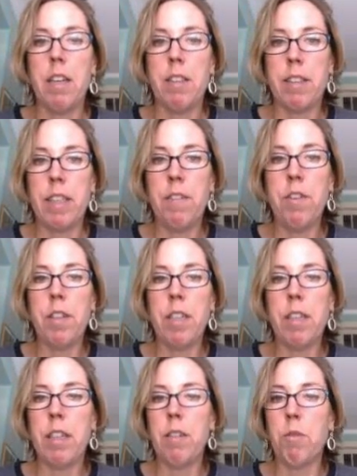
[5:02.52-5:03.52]
see if you
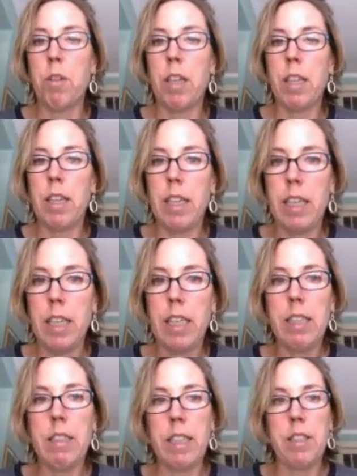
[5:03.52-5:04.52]
can work
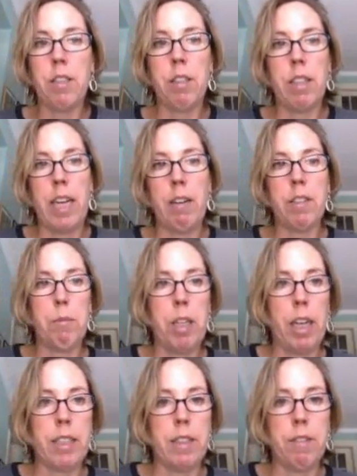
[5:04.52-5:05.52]
these into your language
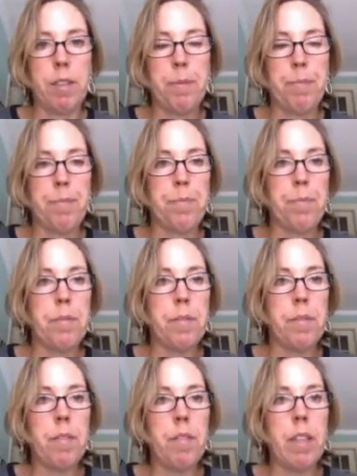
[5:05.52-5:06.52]
objectives.
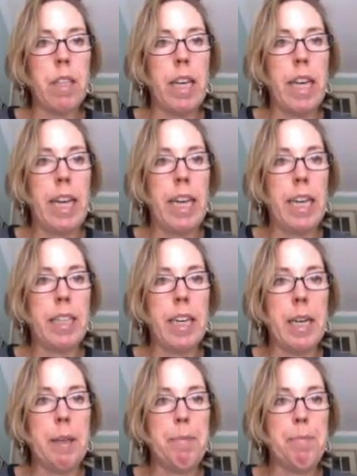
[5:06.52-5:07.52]

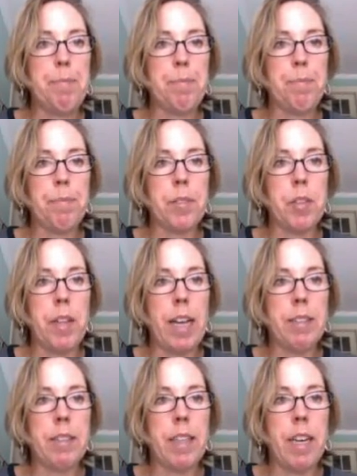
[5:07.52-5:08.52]
And so
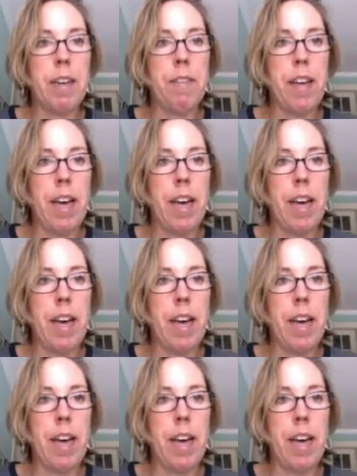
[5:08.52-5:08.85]
that's kind of